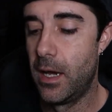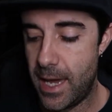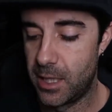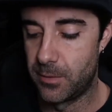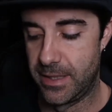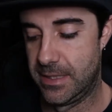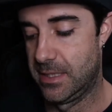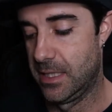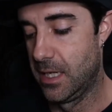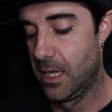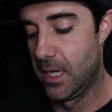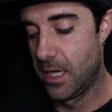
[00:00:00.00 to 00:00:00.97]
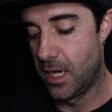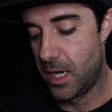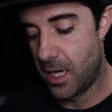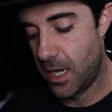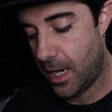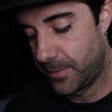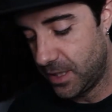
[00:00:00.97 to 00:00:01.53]
Anyways,
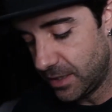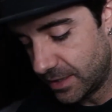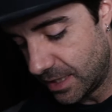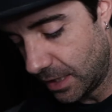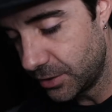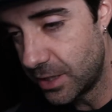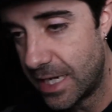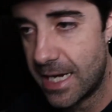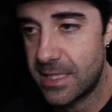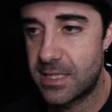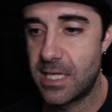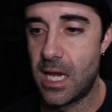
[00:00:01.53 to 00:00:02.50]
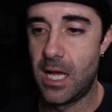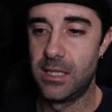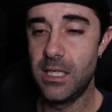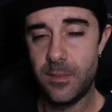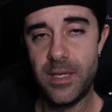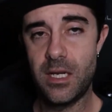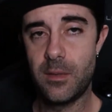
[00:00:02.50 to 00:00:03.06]
I'm here to tell you guys a
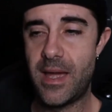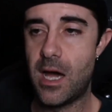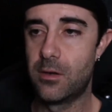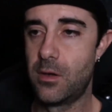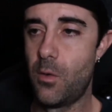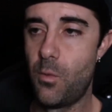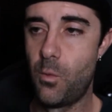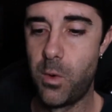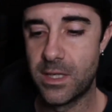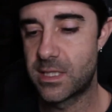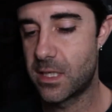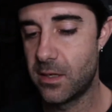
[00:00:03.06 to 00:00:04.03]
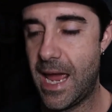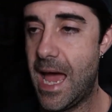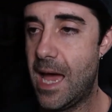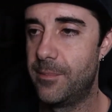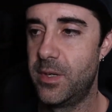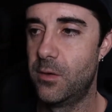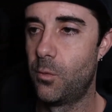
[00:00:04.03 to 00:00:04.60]
little bit about what's gonna
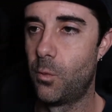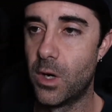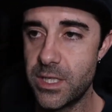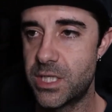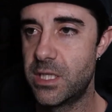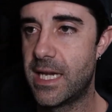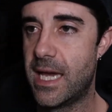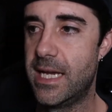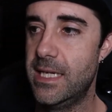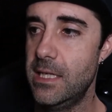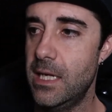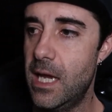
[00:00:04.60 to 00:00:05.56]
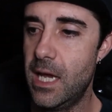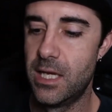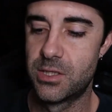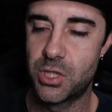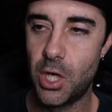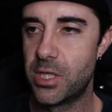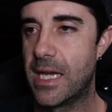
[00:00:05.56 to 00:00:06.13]
happen once you get in.
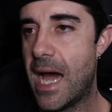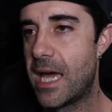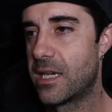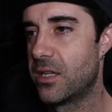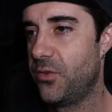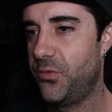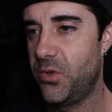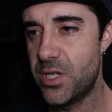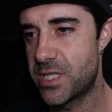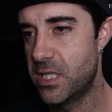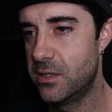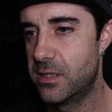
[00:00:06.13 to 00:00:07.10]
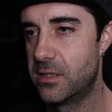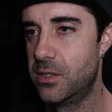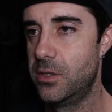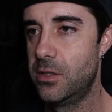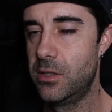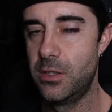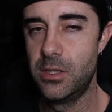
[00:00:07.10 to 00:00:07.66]
So you got the first thing
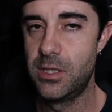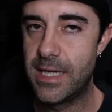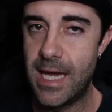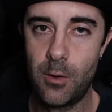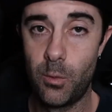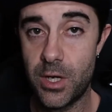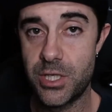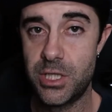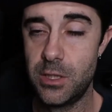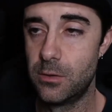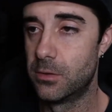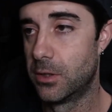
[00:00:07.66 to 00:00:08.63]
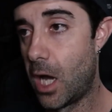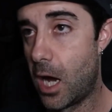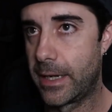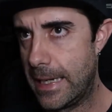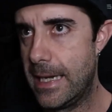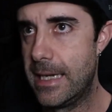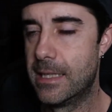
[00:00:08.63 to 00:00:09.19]
you get once you
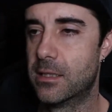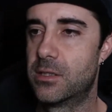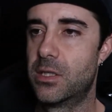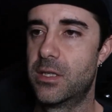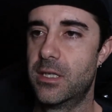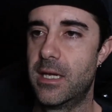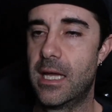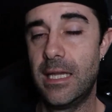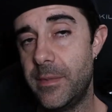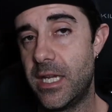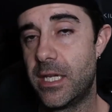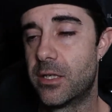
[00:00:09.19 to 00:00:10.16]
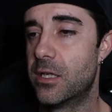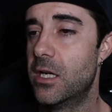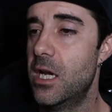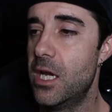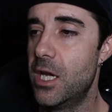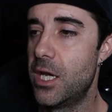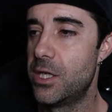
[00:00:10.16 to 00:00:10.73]
log in to the Eliminator.
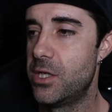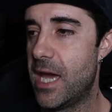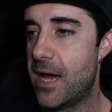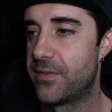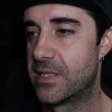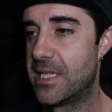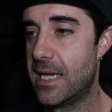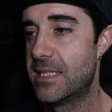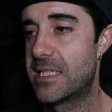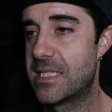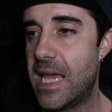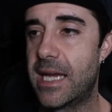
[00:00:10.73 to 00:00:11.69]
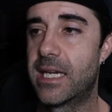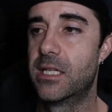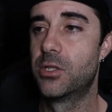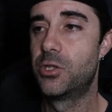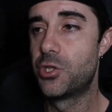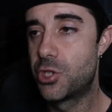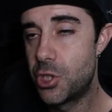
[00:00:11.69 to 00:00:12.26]
You have a
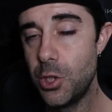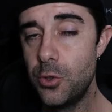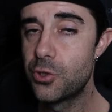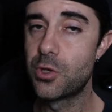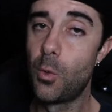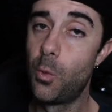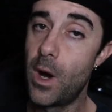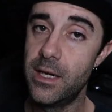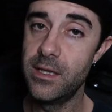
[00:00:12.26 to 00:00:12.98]
10-second to choose where